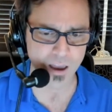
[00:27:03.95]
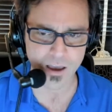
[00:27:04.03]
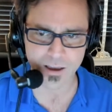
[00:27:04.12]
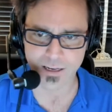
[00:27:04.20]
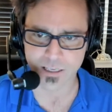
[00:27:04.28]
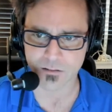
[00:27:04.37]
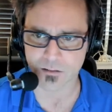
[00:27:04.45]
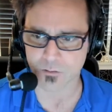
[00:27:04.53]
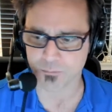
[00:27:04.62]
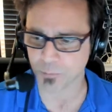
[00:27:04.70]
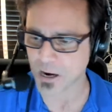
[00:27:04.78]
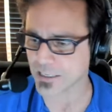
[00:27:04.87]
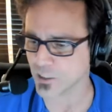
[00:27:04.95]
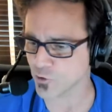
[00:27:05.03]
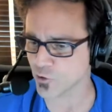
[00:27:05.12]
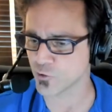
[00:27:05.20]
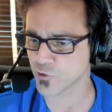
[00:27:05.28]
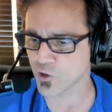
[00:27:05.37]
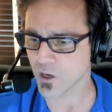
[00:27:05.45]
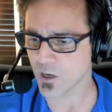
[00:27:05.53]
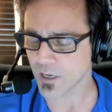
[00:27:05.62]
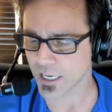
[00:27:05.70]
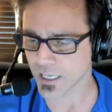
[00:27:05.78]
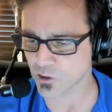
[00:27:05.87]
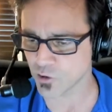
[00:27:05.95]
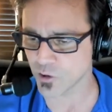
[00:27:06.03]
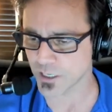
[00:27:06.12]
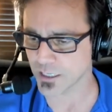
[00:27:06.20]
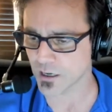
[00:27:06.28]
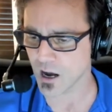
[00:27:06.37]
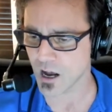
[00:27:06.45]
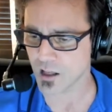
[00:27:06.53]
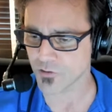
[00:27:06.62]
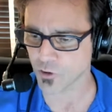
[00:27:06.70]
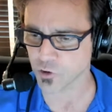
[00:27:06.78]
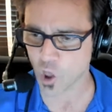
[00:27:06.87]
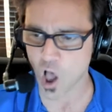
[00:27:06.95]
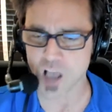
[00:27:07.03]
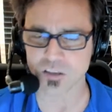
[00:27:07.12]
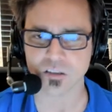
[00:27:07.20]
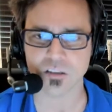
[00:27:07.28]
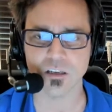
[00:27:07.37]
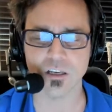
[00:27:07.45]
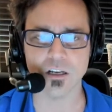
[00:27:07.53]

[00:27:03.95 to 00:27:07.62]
Uh, any uh, breaking news, including uh, the loss